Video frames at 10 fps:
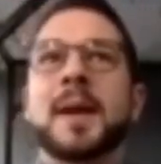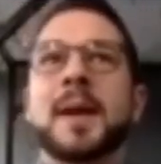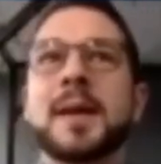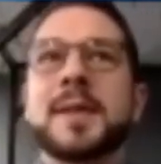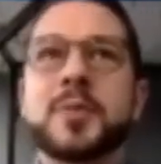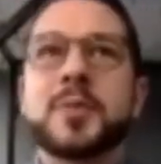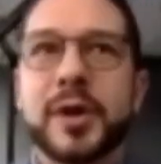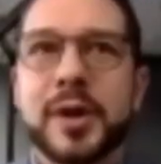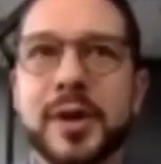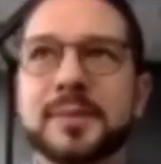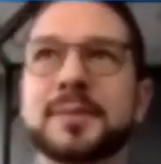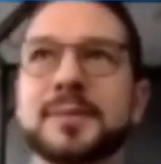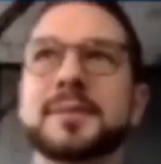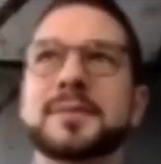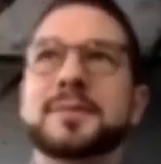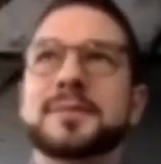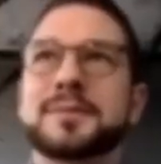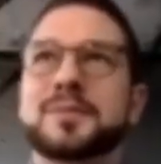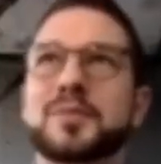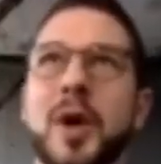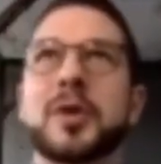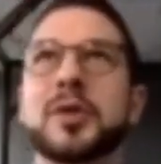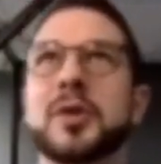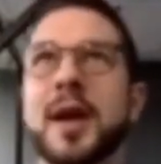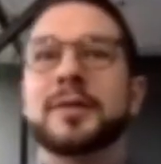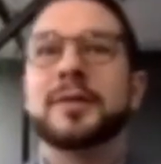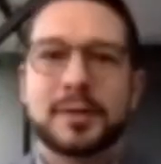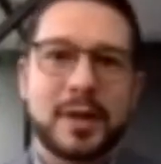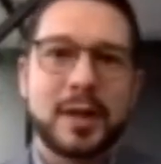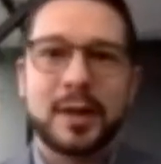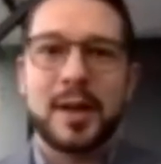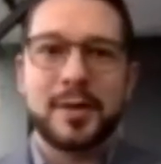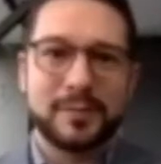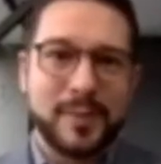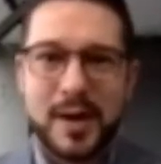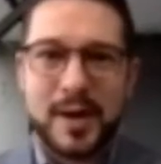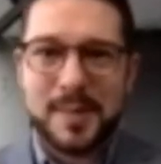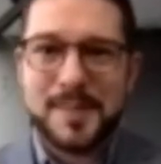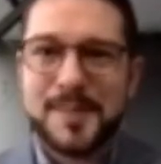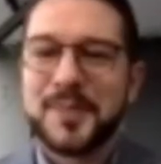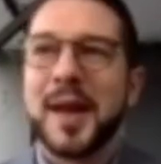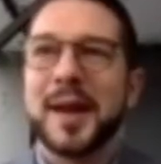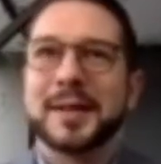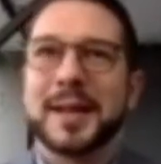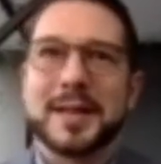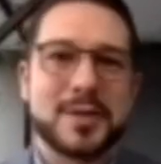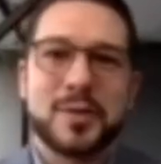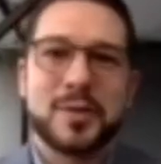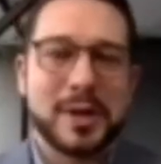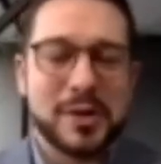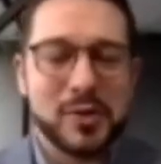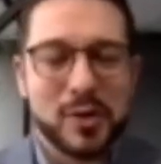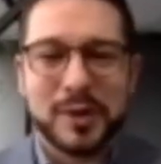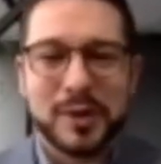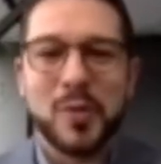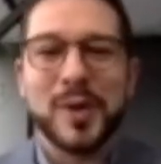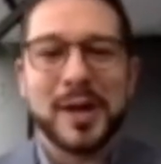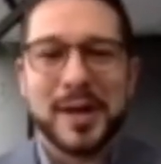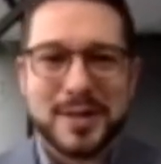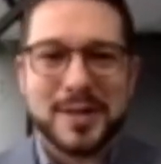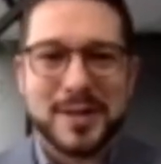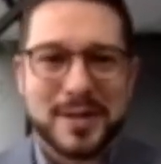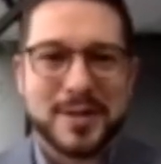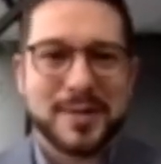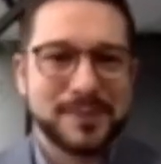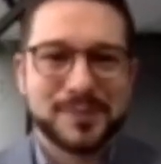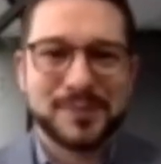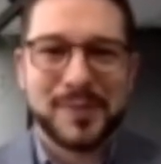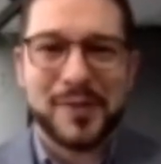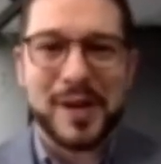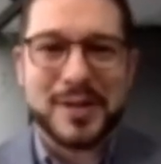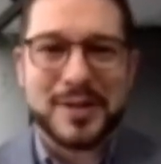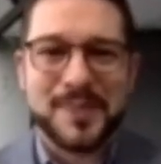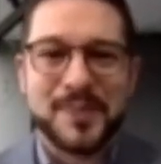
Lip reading: In this period, probably you don't have a lot of money, and that's completely normal. Nobody does in this phase.